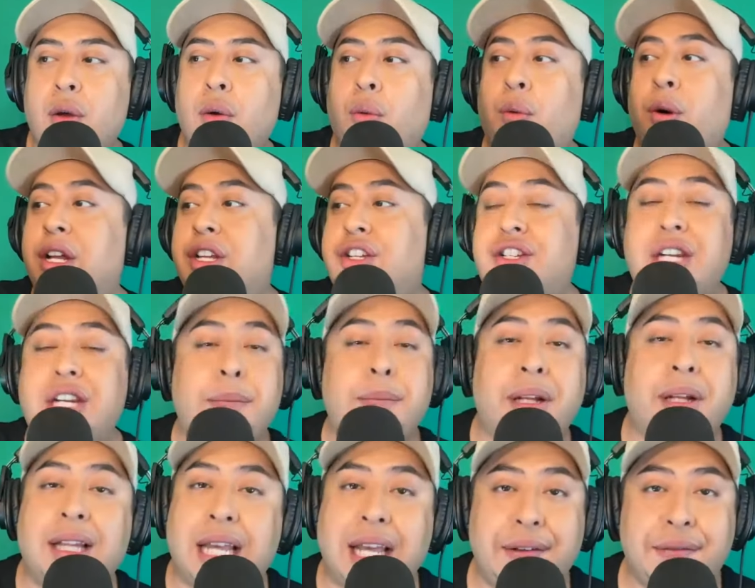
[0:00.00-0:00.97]
what she
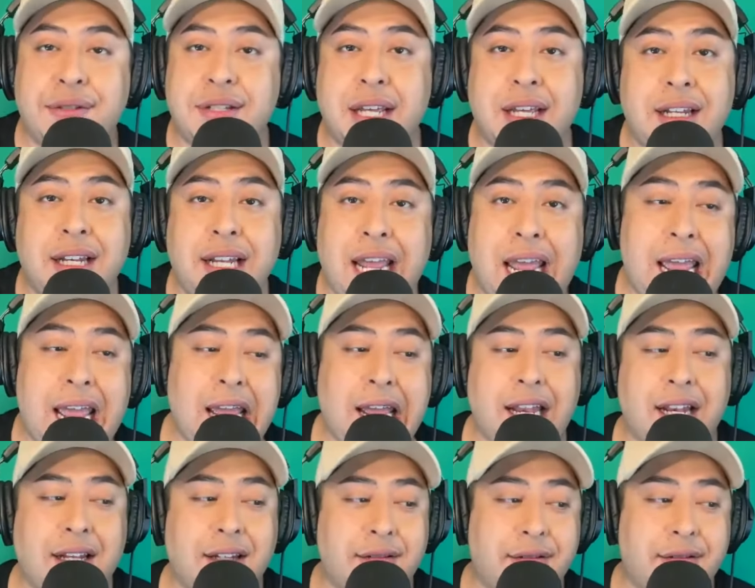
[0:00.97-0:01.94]
believes in.
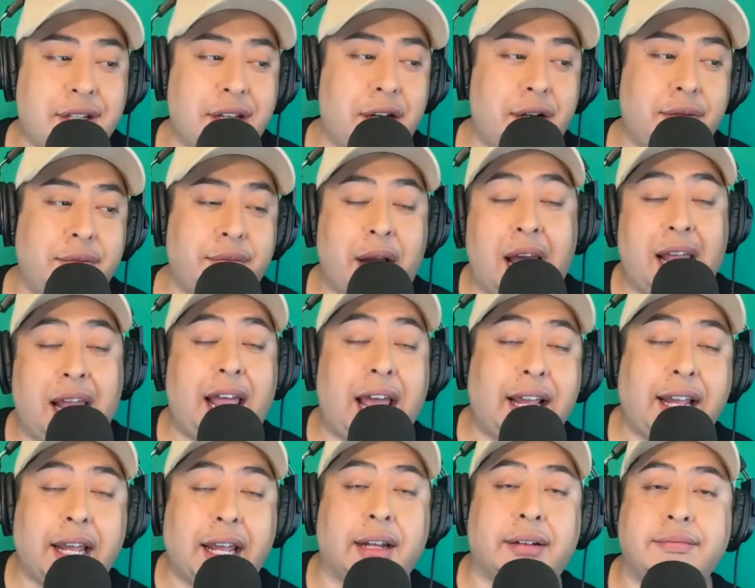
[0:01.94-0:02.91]
And so I
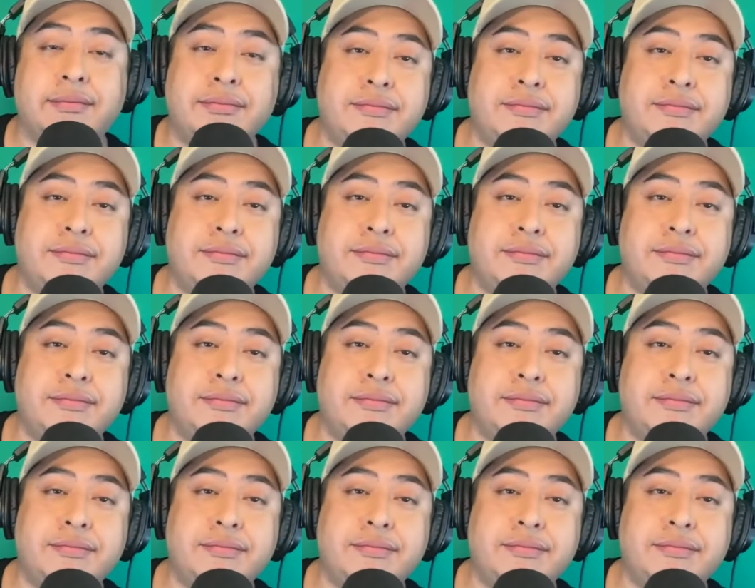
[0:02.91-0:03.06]
like it.